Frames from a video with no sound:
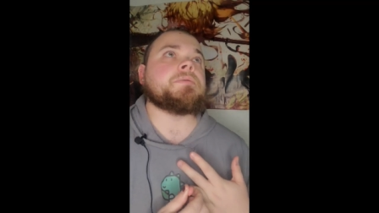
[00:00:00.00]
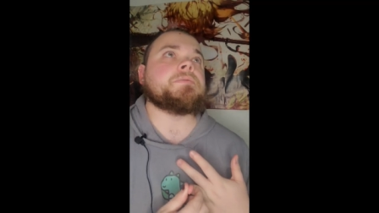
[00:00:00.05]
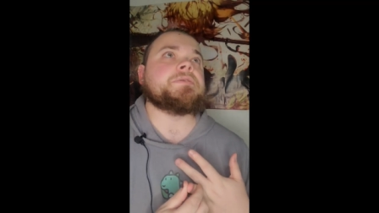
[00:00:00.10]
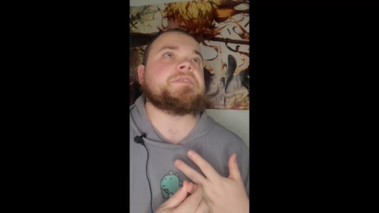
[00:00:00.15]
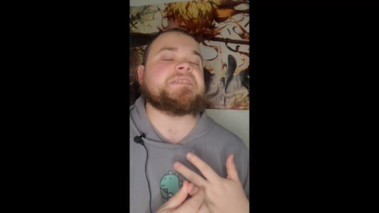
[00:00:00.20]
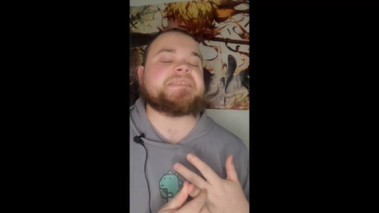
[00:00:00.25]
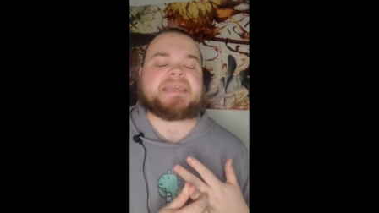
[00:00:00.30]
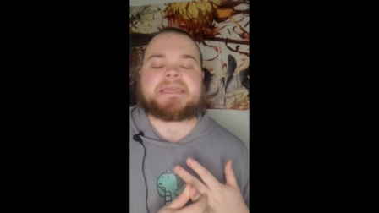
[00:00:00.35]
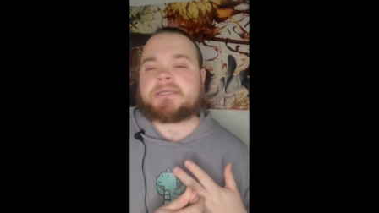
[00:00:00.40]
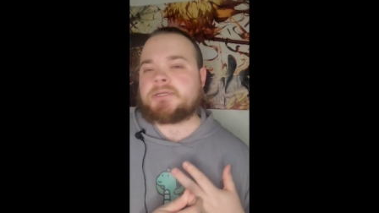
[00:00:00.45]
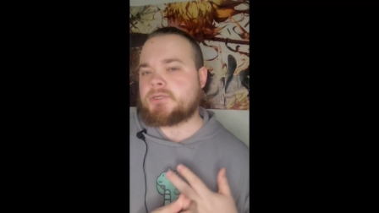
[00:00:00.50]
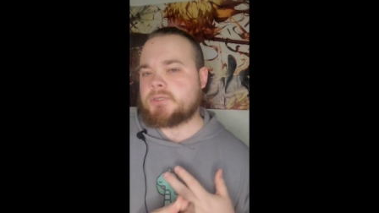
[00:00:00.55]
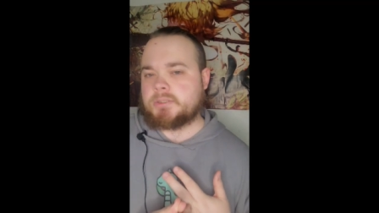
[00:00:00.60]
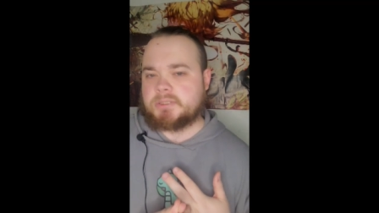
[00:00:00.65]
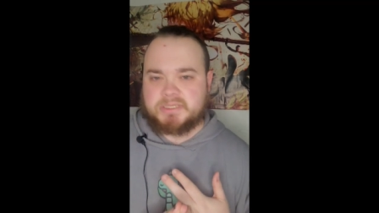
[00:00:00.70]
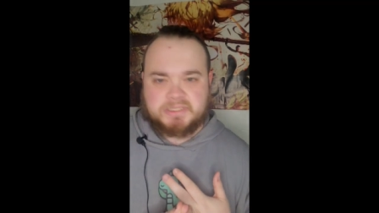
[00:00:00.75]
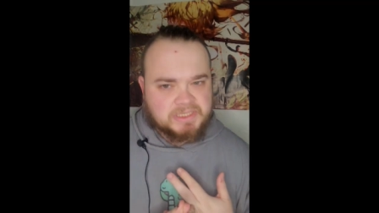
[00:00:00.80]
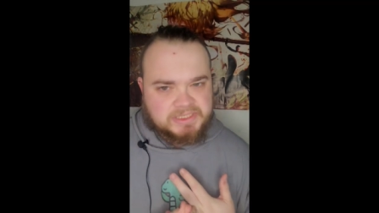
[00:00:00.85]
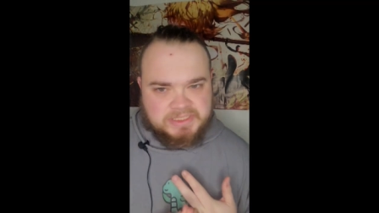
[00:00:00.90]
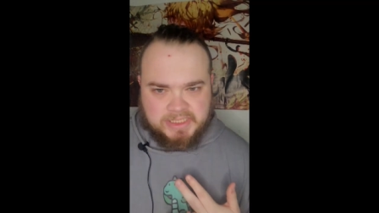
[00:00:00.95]
danger
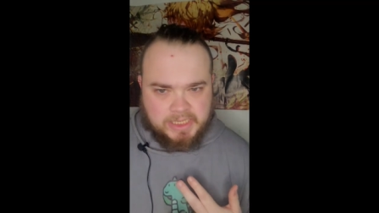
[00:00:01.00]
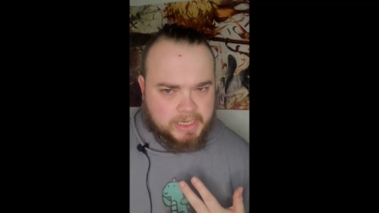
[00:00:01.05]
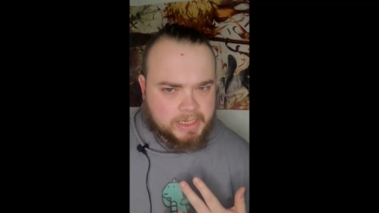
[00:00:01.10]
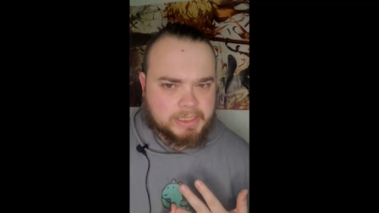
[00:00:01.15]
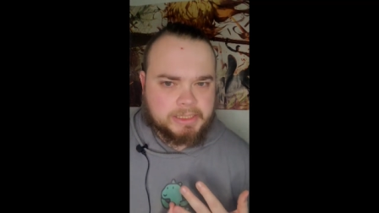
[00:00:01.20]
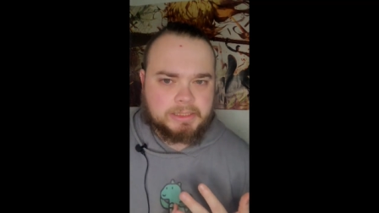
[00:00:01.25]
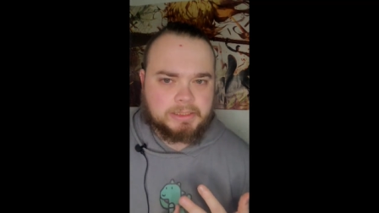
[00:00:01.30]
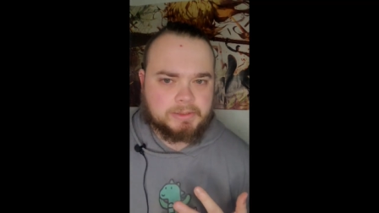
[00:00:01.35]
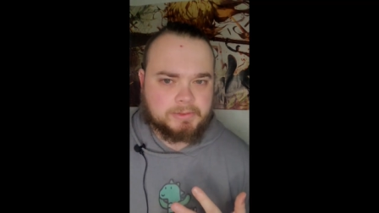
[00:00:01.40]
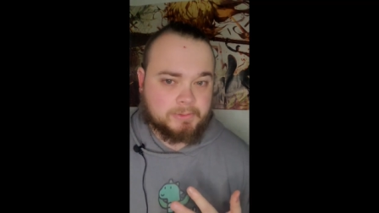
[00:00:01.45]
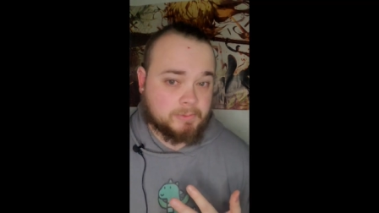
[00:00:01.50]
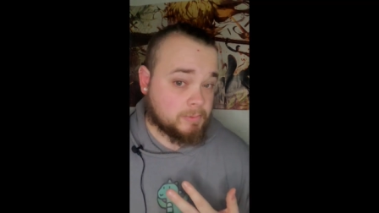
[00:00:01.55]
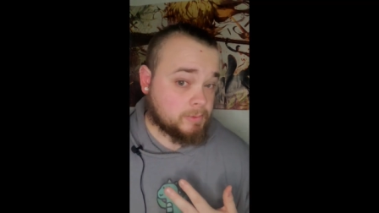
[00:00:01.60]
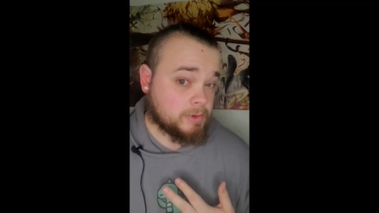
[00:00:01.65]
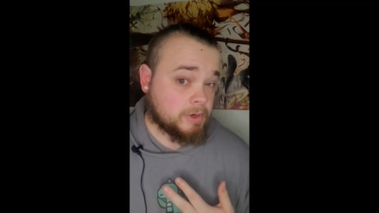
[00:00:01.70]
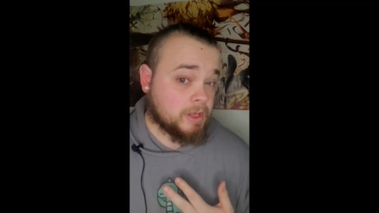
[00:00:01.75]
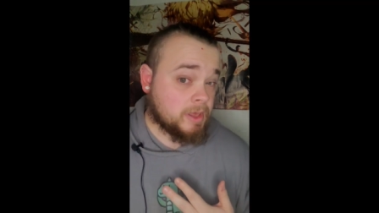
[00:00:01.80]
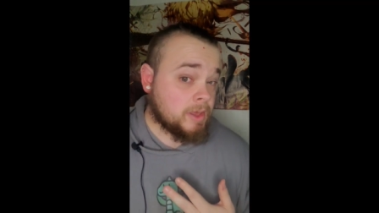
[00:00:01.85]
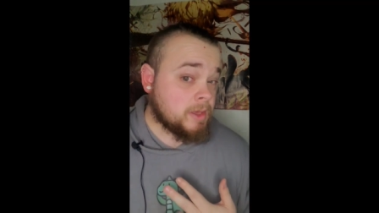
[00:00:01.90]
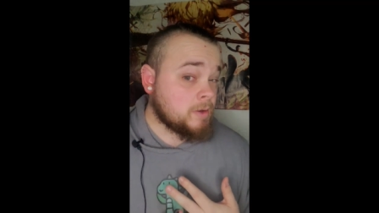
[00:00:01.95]
to society
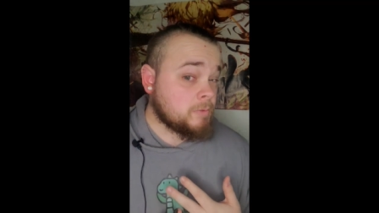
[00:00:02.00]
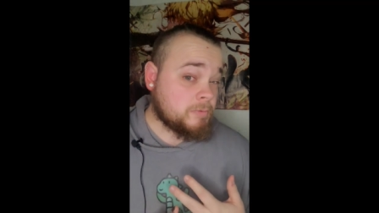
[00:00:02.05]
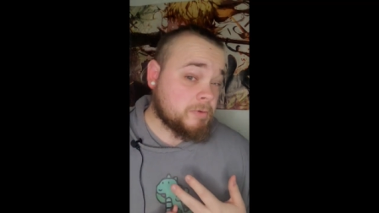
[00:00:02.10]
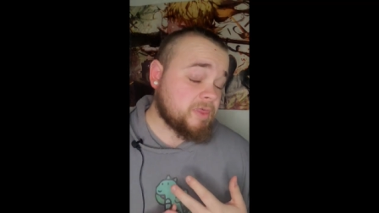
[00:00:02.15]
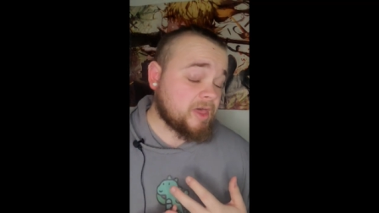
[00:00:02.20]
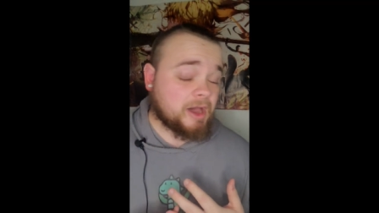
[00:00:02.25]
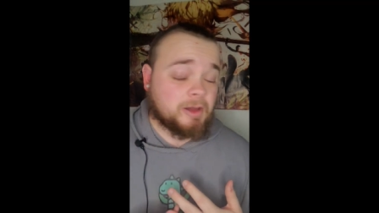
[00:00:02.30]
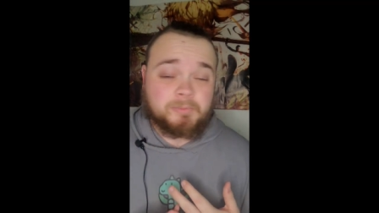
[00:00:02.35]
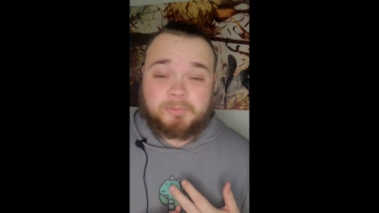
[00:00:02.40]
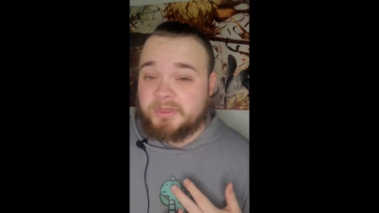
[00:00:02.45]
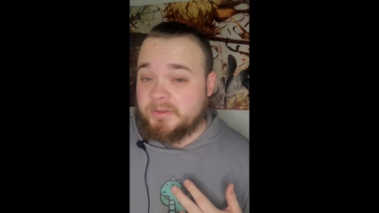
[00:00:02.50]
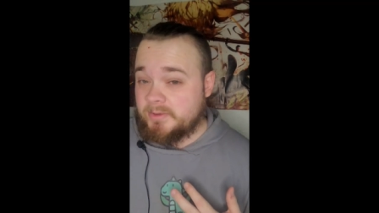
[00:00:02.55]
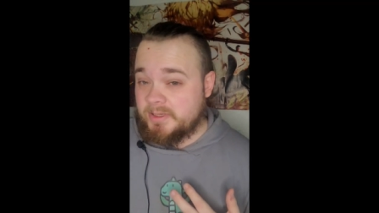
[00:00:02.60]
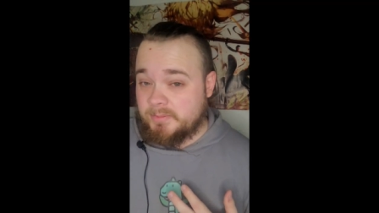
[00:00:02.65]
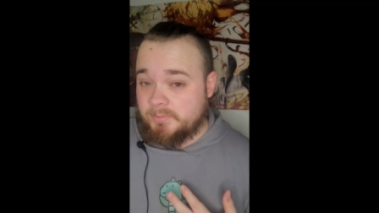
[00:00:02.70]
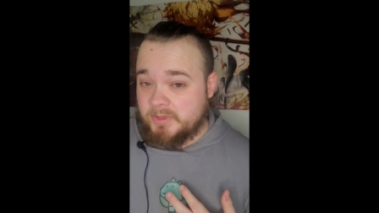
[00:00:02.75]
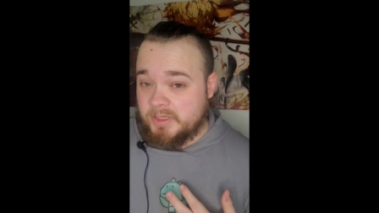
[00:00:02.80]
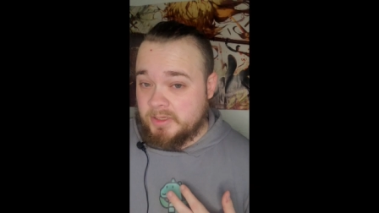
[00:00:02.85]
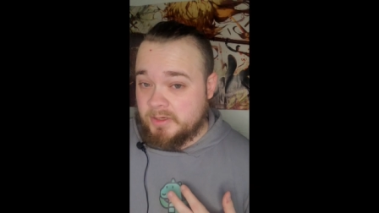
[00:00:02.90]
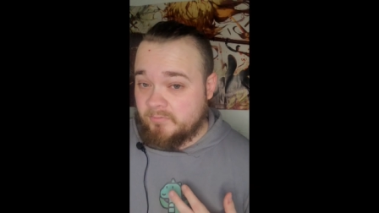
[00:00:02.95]
or without maybe
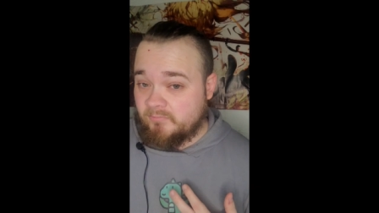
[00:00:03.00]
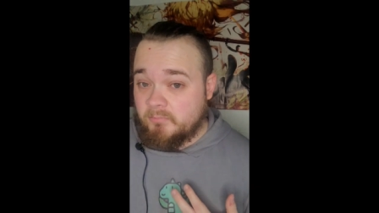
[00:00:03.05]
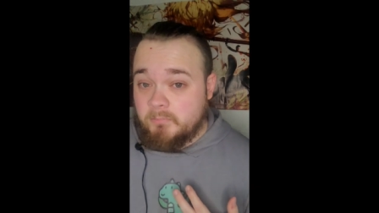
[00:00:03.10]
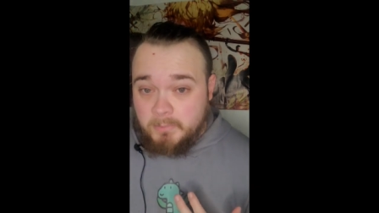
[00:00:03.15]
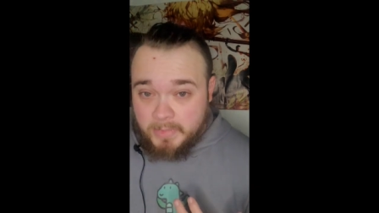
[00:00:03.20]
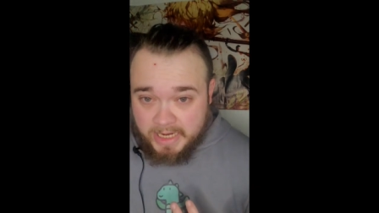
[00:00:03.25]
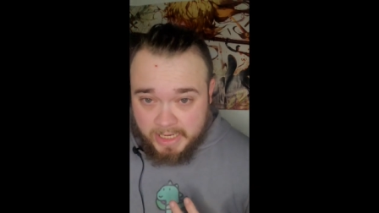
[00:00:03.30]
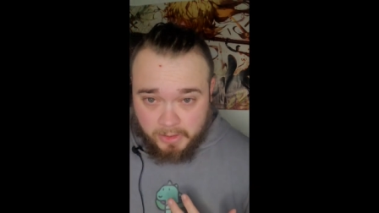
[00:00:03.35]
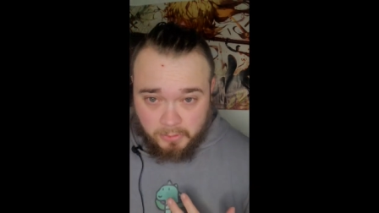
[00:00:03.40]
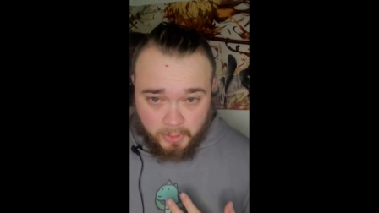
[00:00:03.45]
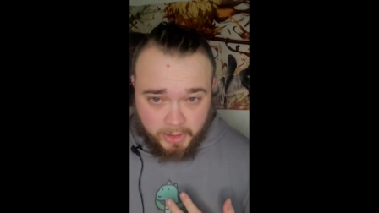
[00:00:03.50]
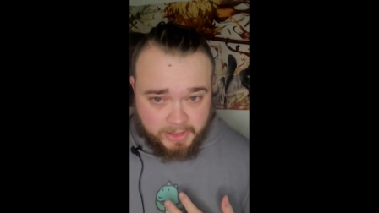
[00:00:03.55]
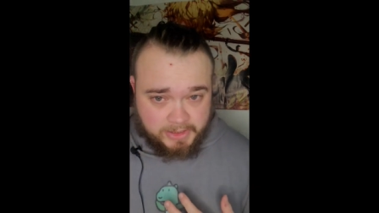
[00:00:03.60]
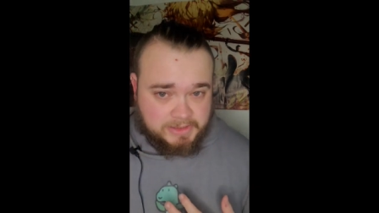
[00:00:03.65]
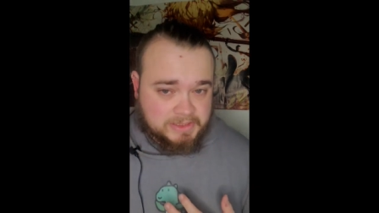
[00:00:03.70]
being of merit.